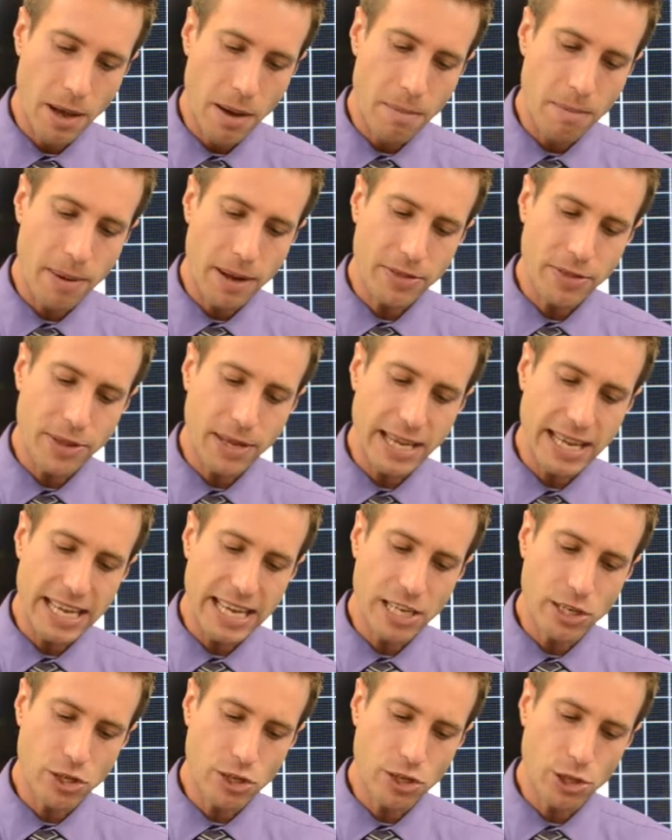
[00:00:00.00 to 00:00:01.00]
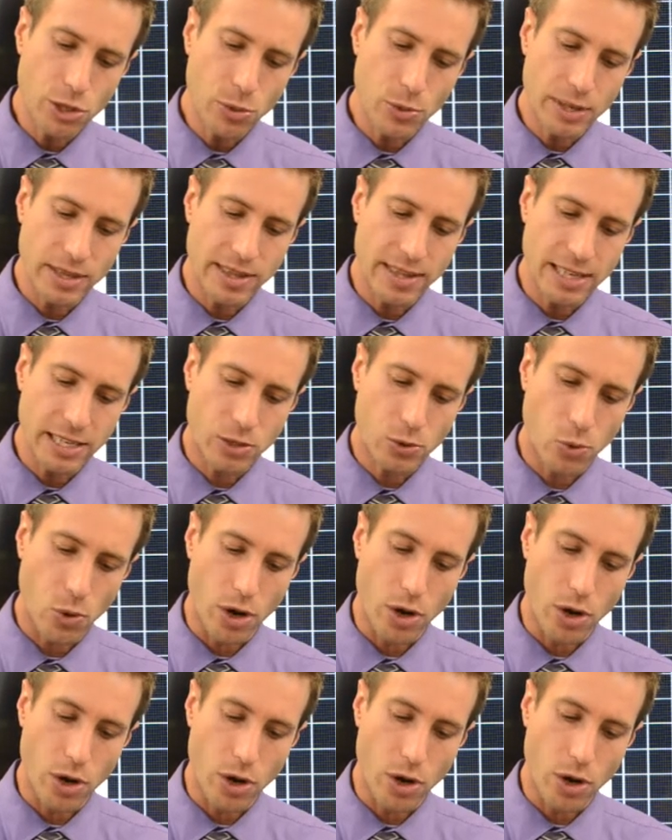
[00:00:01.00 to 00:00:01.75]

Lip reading: But the issue with this one,